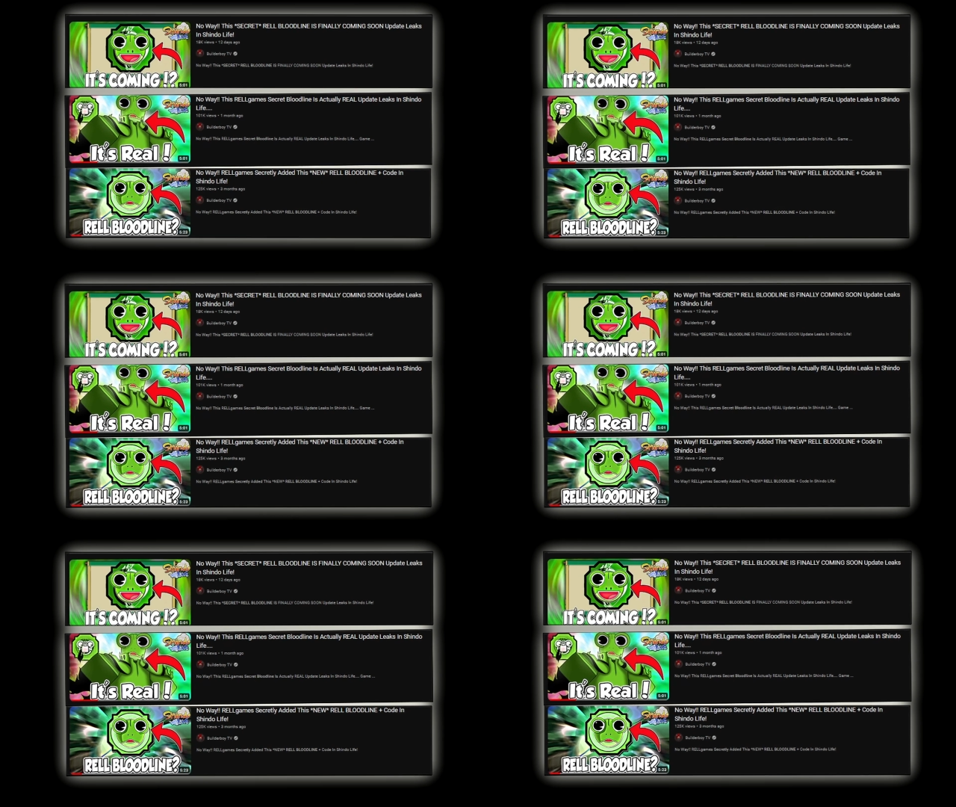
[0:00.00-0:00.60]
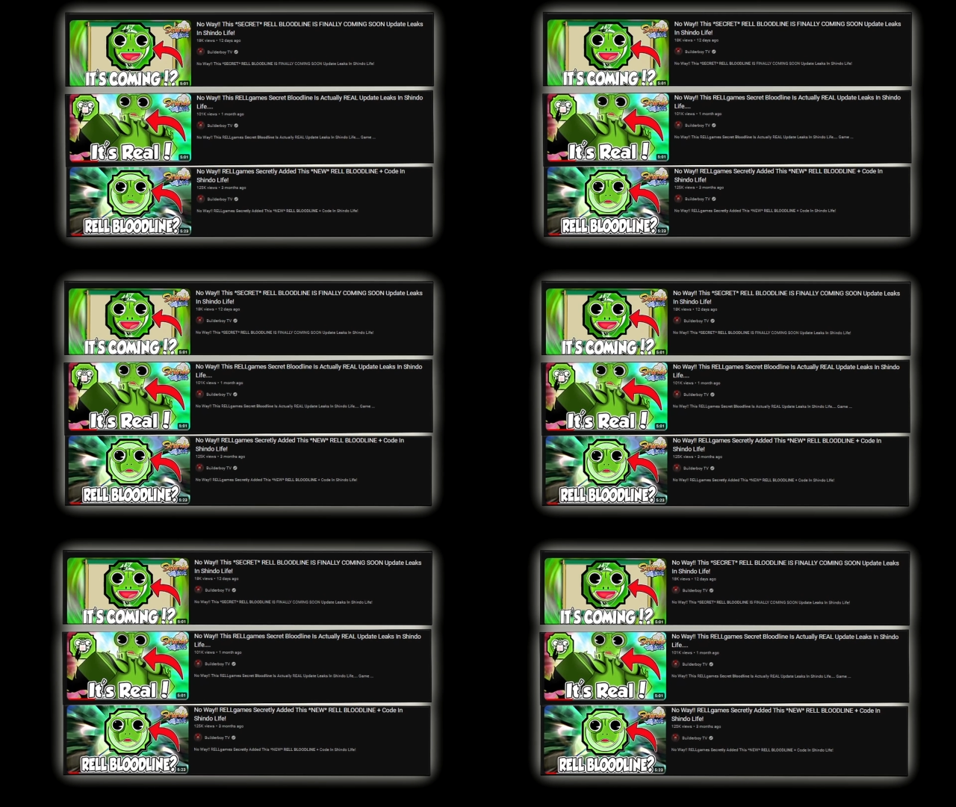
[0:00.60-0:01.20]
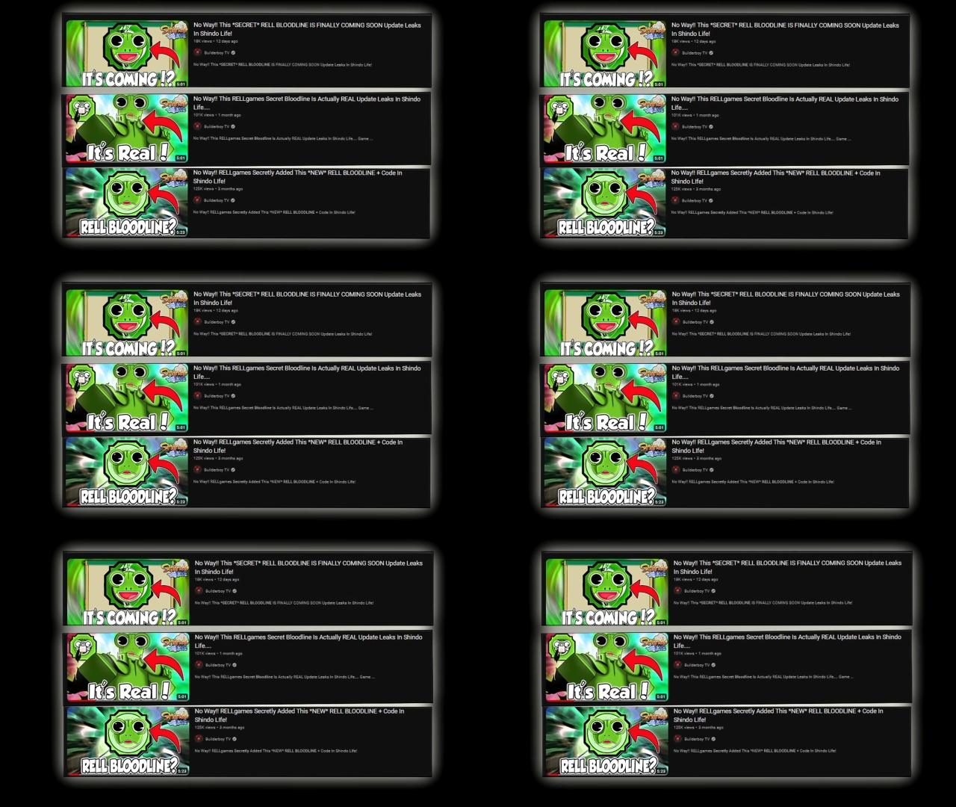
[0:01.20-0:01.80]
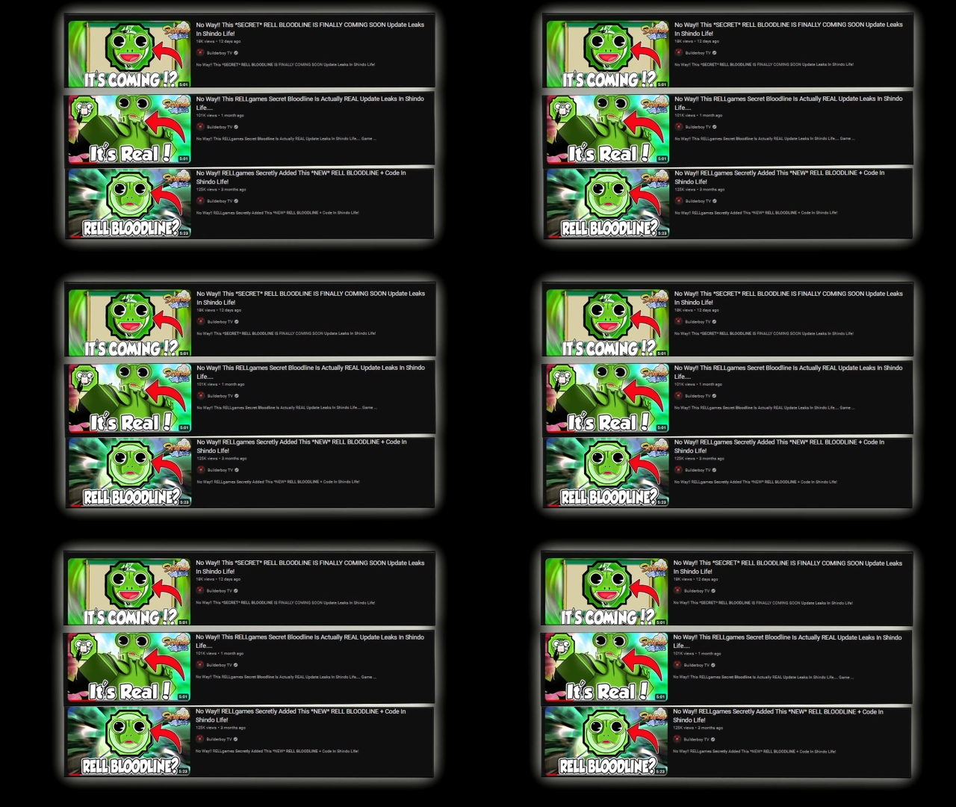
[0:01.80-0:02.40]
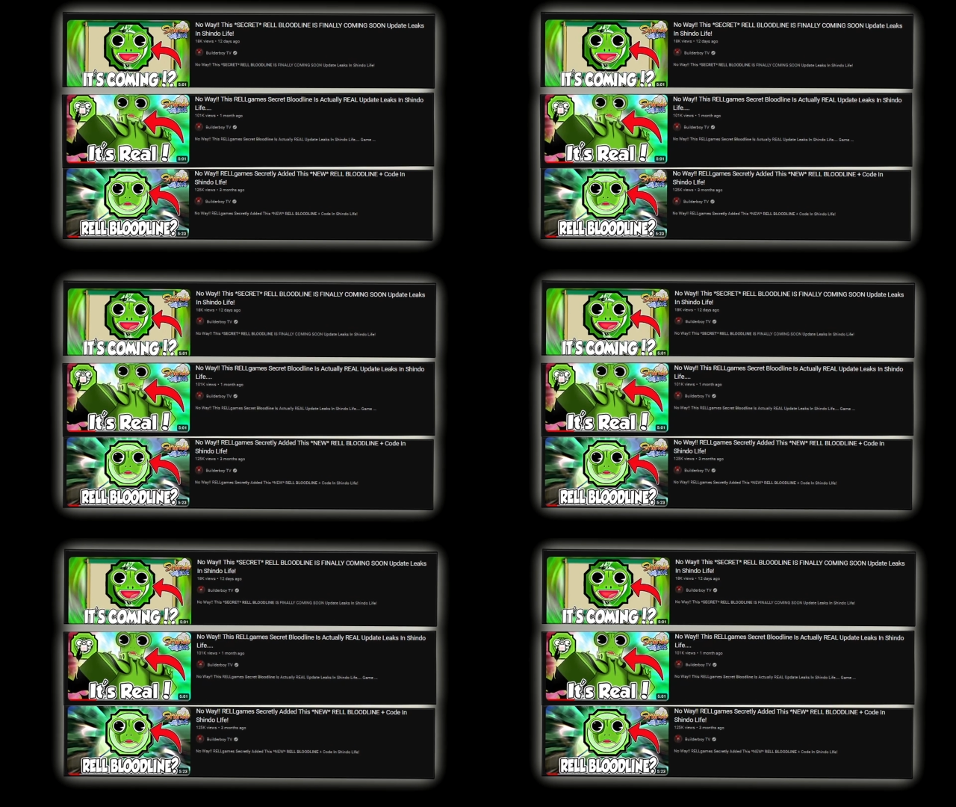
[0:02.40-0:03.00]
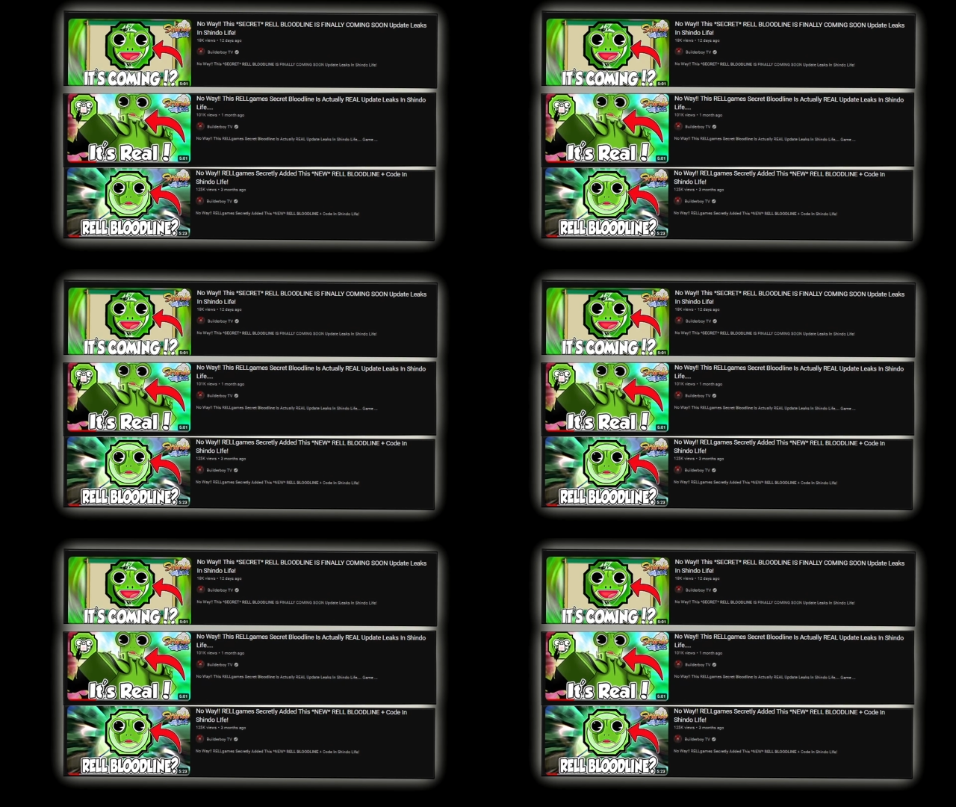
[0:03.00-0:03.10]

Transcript: No face is visible, so there are no lips to read.